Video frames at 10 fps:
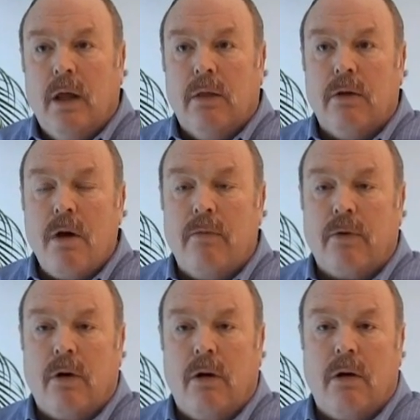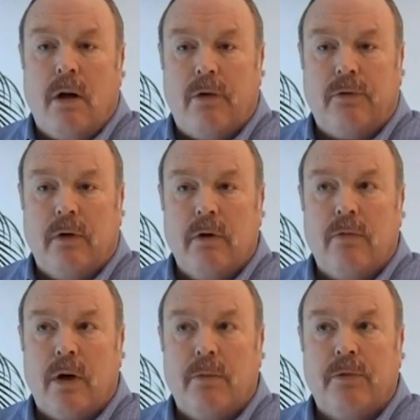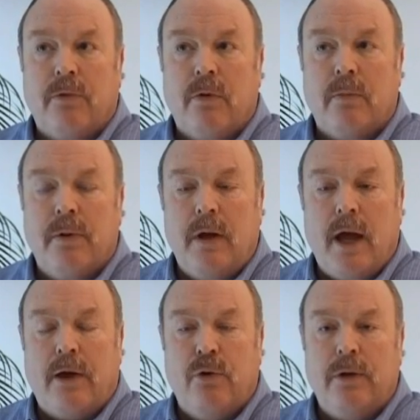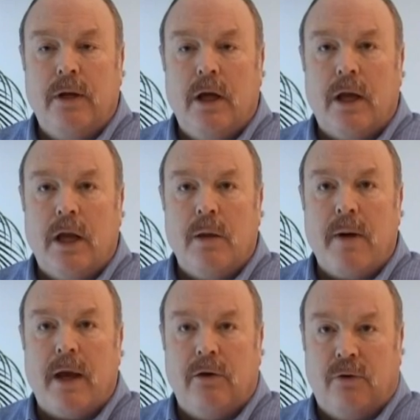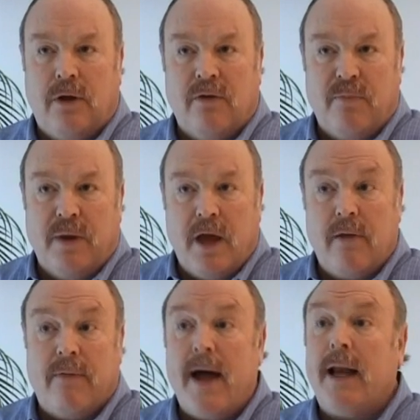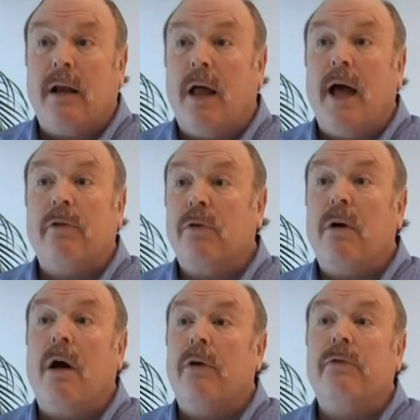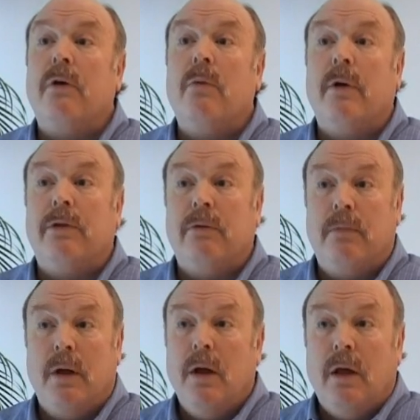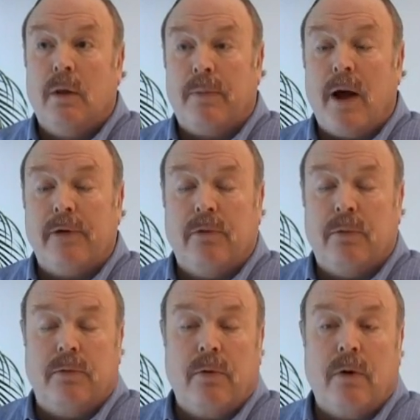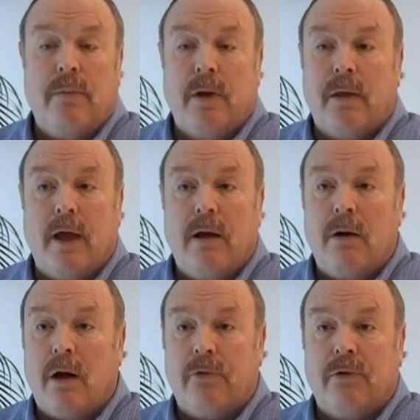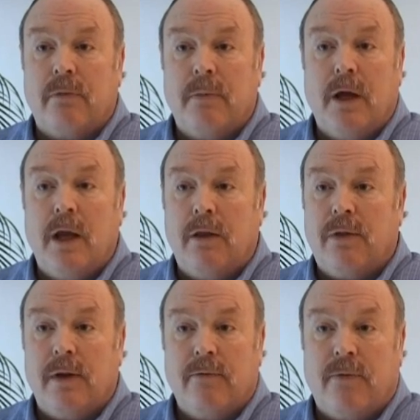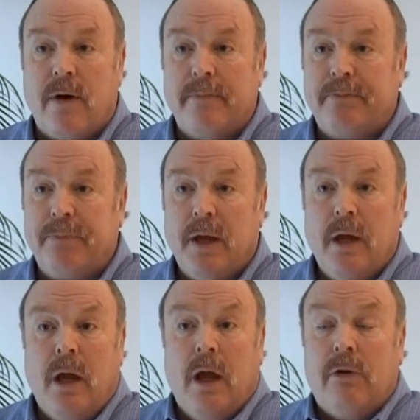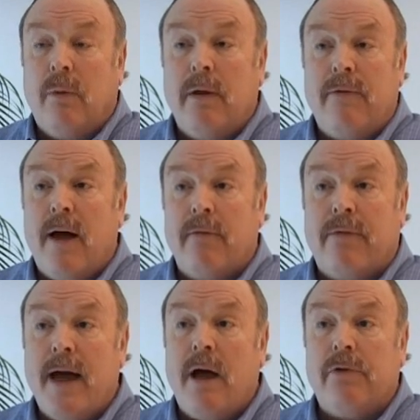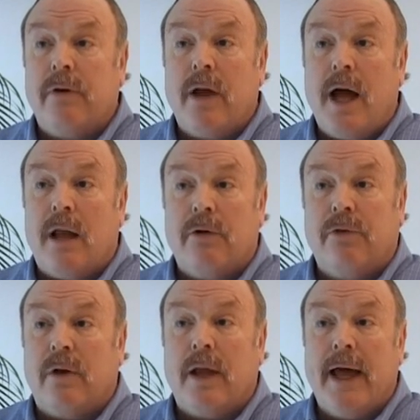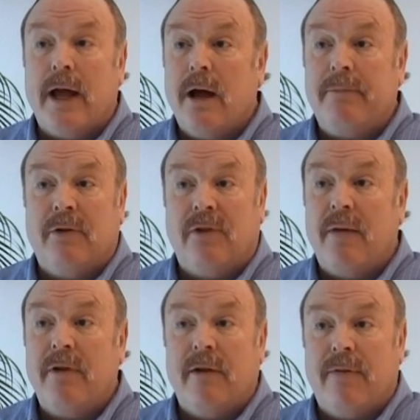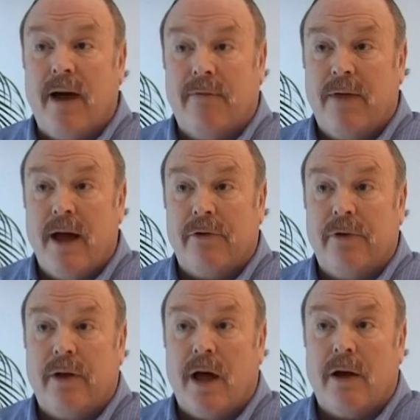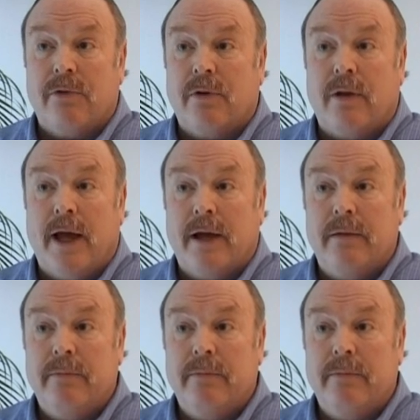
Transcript: the overall costing of what it was going to be, I couldn't get anybody to give me a finalized cost on what the project was going to be. They costed me anything from $25,000 a leg up to $75,000 a leg,